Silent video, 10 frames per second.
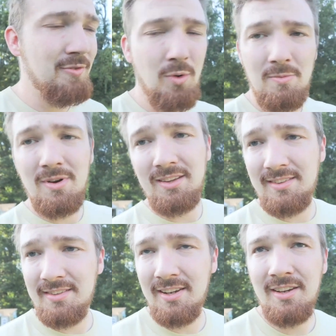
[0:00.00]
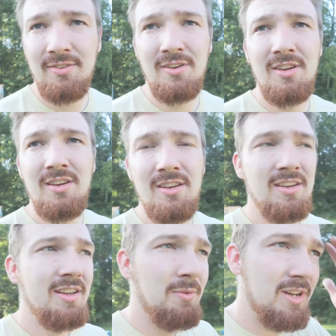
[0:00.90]
4 months,
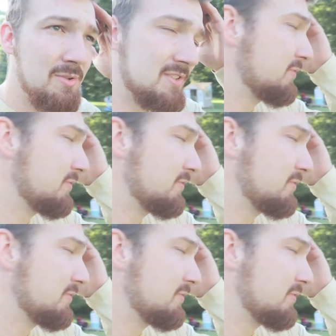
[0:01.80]
when he was